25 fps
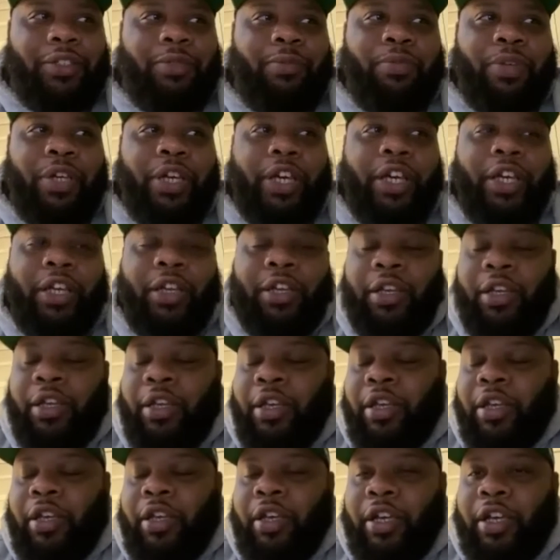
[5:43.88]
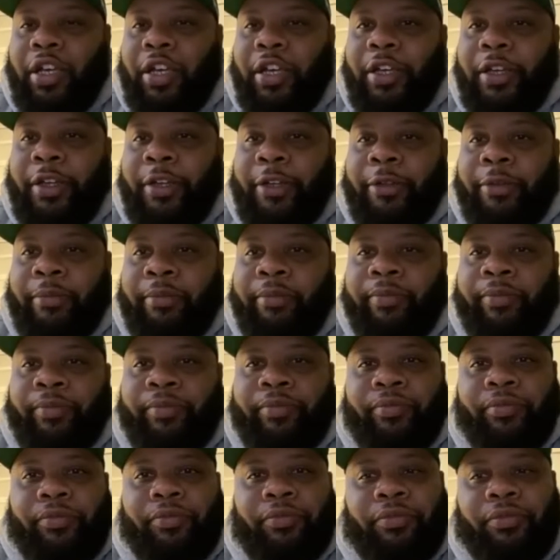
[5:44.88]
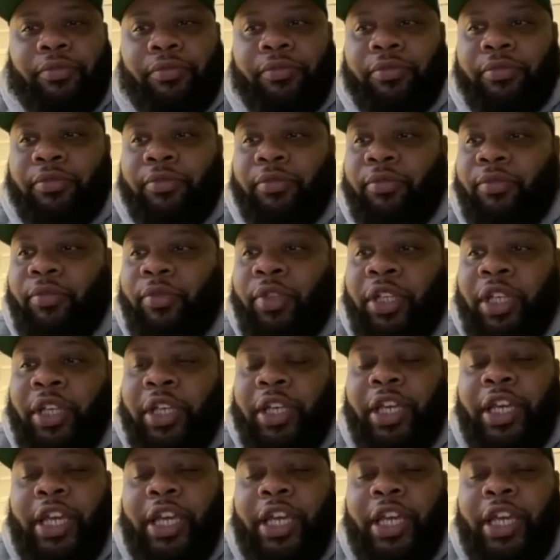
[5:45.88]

but um yeah,